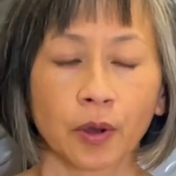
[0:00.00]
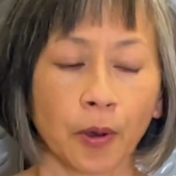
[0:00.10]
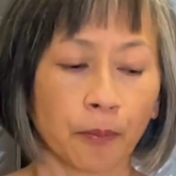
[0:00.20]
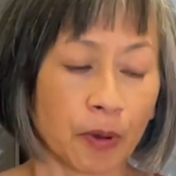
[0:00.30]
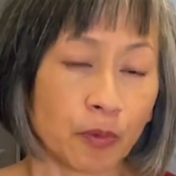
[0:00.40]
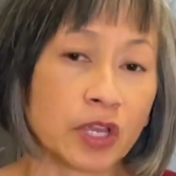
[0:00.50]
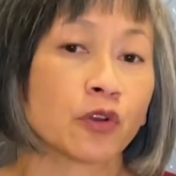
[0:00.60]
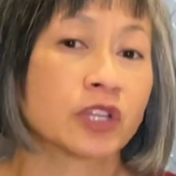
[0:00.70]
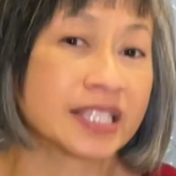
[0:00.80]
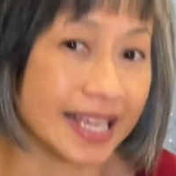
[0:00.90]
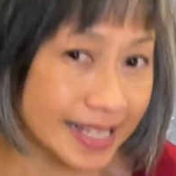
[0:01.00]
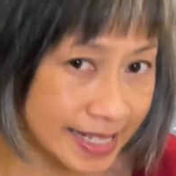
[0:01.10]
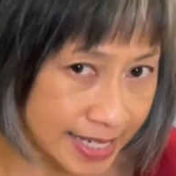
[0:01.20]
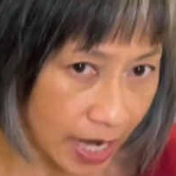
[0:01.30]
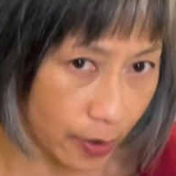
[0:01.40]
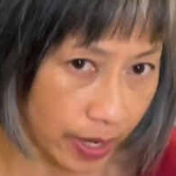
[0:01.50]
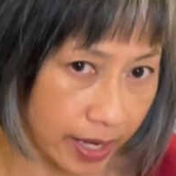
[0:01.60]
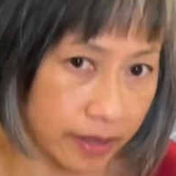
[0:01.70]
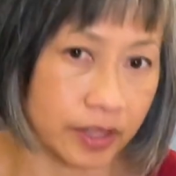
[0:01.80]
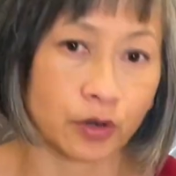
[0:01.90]
But when you're
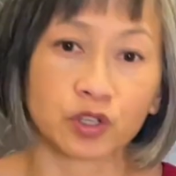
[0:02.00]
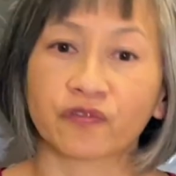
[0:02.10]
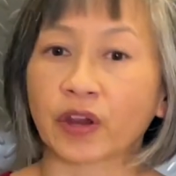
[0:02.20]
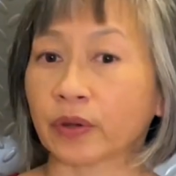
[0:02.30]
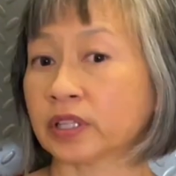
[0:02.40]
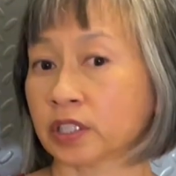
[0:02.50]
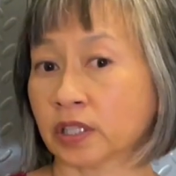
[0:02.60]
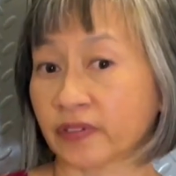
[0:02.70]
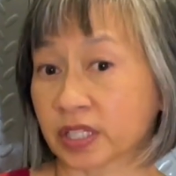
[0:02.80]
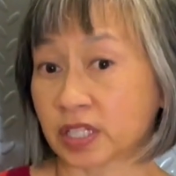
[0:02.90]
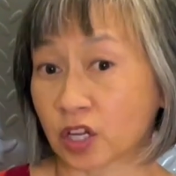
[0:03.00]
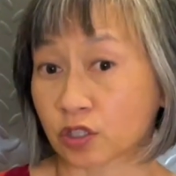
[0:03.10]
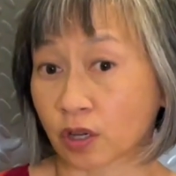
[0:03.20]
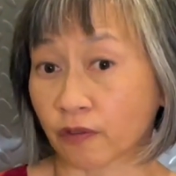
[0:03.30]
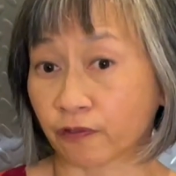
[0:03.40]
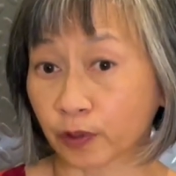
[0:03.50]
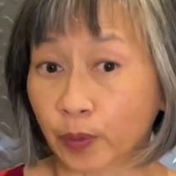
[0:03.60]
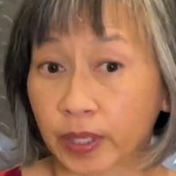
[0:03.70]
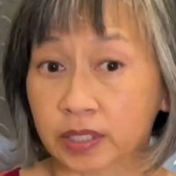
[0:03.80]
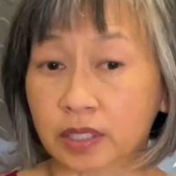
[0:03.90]
sedentary, there's very little of exchange of
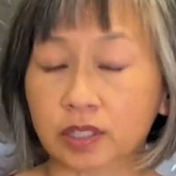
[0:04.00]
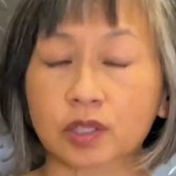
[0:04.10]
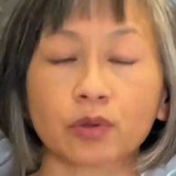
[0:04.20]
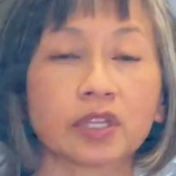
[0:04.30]
fluids, so the